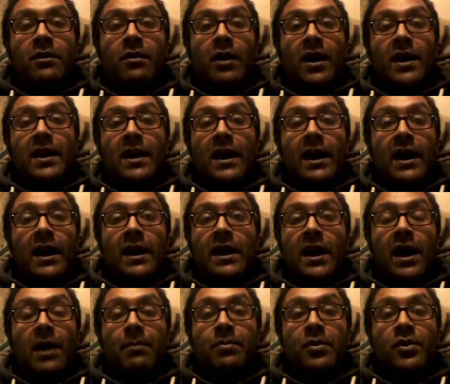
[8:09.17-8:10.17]
Right, I
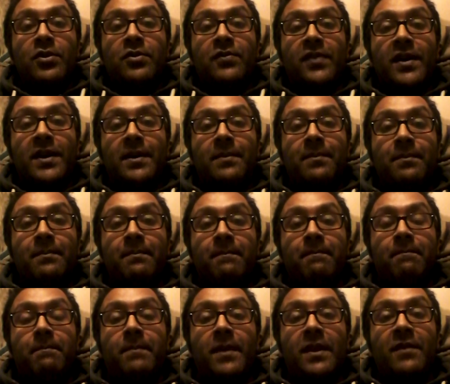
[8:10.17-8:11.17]
can't prove it,
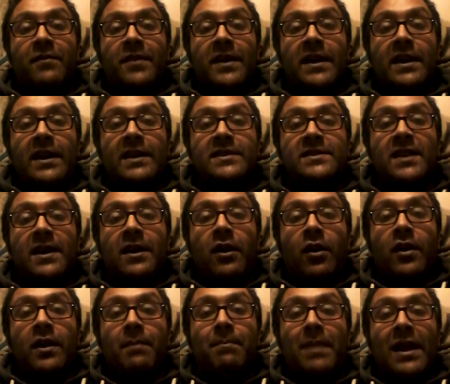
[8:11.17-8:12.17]
but the thing is,
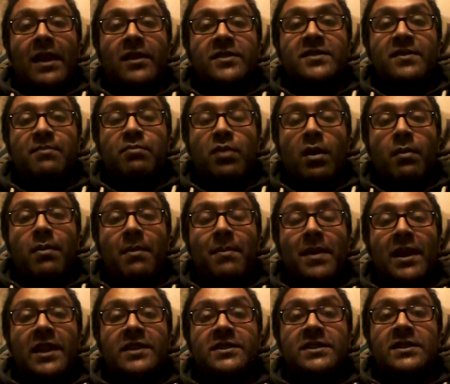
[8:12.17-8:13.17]
on the balance of
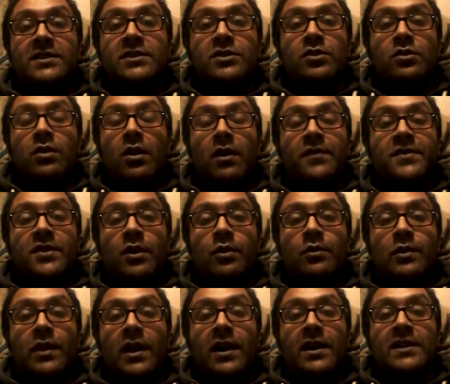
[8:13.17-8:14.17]
probabilities, you lot have
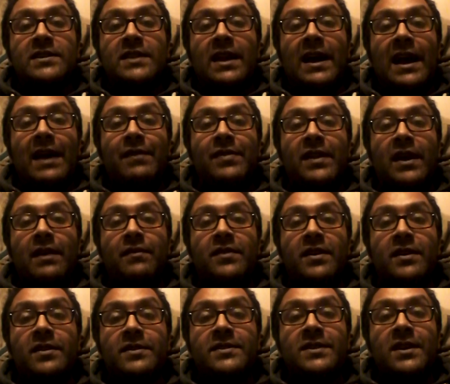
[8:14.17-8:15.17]
told lies, and I have the
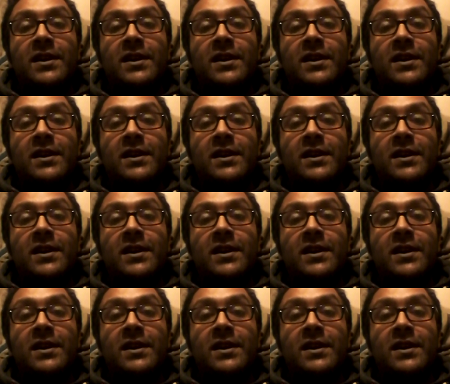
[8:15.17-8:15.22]
evidence.